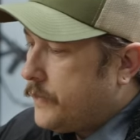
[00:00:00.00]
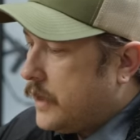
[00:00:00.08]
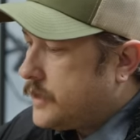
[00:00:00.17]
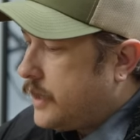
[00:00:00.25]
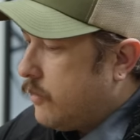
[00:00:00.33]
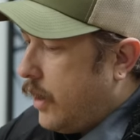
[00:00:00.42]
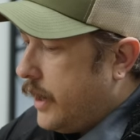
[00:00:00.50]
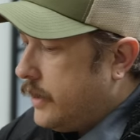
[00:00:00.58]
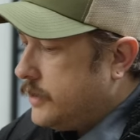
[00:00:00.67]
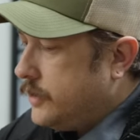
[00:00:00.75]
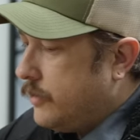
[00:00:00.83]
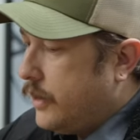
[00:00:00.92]
let's get right
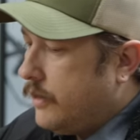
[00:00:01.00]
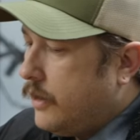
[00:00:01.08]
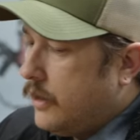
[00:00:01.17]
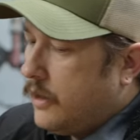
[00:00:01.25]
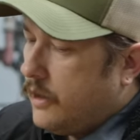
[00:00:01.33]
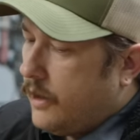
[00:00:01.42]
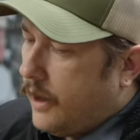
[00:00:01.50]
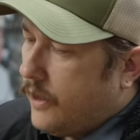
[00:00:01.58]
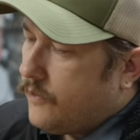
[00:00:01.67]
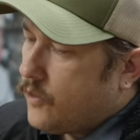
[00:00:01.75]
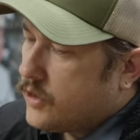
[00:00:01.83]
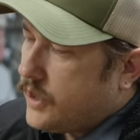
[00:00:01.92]
into it.
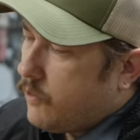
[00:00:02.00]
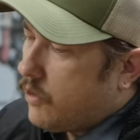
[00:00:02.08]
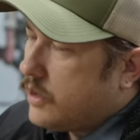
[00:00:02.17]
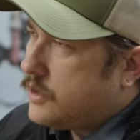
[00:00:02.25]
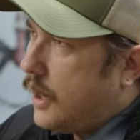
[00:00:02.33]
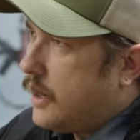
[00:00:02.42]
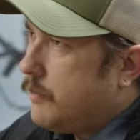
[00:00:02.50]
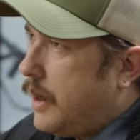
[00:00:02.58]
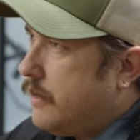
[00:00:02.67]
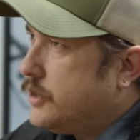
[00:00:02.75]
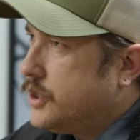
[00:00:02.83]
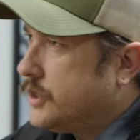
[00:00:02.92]
The first thing we're gonna talk
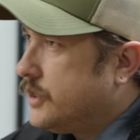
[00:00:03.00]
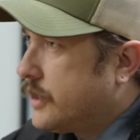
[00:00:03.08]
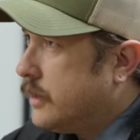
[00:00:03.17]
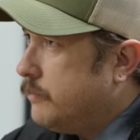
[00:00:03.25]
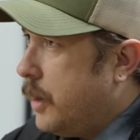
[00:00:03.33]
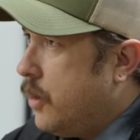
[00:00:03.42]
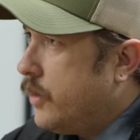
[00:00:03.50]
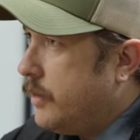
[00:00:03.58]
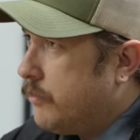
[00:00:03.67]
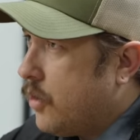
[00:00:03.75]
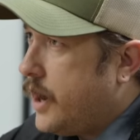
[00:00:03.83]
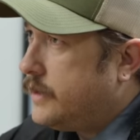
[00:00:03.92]
about is just the
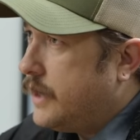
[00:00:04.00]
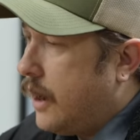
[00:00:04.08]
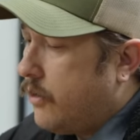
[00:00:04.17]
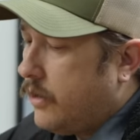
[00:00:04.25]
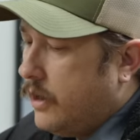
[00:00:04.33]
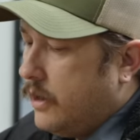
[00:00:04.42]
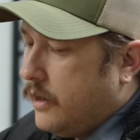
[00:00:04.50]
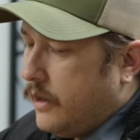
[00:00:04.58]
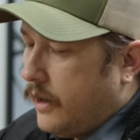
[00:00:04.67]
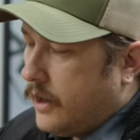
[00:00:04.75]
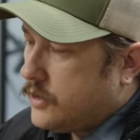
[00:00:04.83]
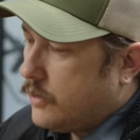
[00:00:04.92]
component breakdown.
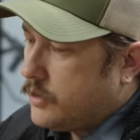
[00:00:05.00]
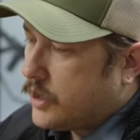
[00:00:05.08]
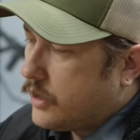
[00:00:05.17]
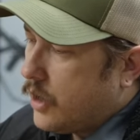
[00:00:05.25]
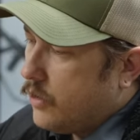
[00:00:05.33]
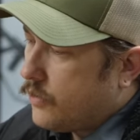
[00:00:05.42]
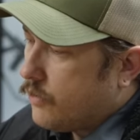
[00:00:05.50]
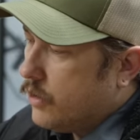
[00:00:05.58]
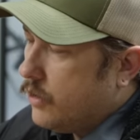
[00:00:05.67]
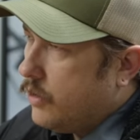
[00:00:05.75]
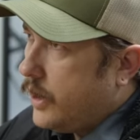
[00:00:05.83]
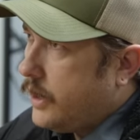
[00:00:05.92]
So I'm just gonna go
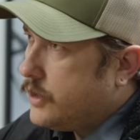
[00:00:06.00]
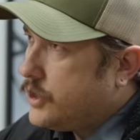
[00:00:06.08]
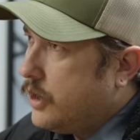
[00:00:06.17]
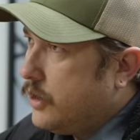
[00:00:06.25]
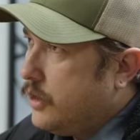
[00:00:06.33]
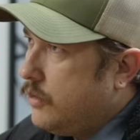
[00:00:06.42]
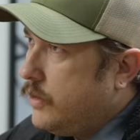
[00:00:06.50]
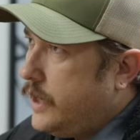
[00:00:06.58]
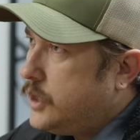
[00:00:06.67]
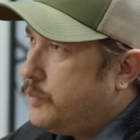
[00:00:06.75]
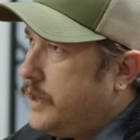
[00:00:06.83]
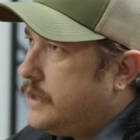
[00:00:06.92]
through and show you
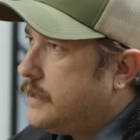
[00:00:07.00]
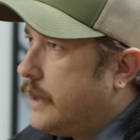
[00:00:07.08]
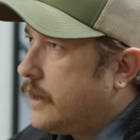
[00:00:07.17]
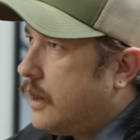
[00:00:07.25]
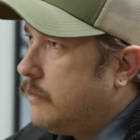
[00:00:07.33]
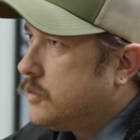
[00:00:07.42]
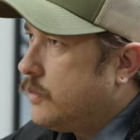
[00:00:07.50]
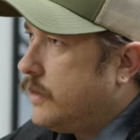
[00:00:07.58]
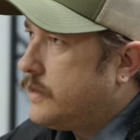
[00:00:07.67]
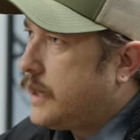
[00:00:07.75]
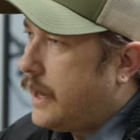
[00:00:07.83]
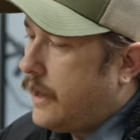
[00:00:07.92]
each piece that it comes with
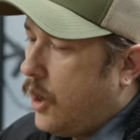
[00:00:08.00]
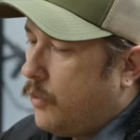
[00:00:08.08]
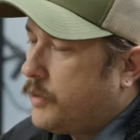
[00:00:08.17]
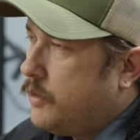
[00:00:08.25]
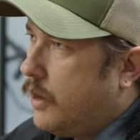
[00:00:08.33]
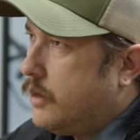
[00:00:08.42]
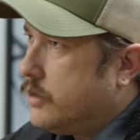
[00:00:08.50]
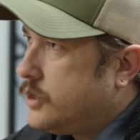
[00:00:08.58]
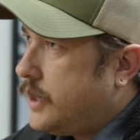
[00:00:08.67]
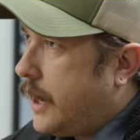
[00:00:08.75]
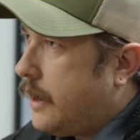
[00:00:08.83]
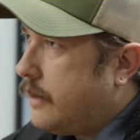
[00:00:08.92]
to kind of help you
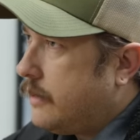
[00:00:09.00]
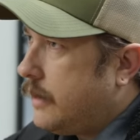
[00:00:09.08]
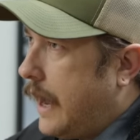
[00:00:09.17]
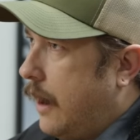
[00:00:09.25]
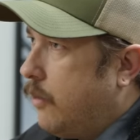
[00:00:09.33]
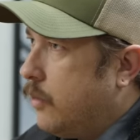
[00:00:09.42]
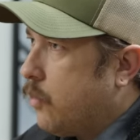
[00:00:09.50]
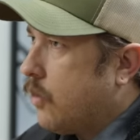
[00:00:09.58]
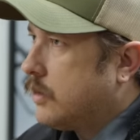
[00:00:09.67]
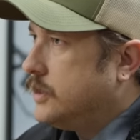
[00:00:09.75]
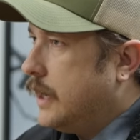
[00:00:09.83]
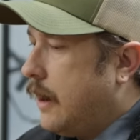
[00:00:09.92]
understand how it
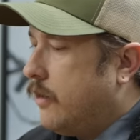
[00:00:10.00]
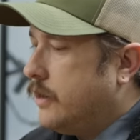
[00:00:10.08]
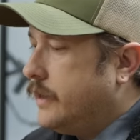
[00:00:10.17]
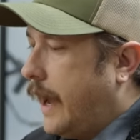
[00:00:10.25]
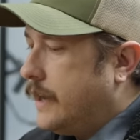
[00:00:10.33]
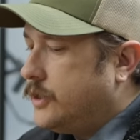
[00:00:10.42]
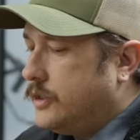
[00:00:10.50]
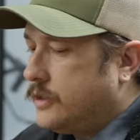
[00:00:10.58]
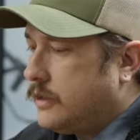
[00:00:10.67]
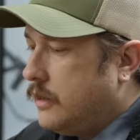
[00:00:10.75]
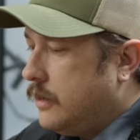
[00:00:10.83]
works and how it attaches.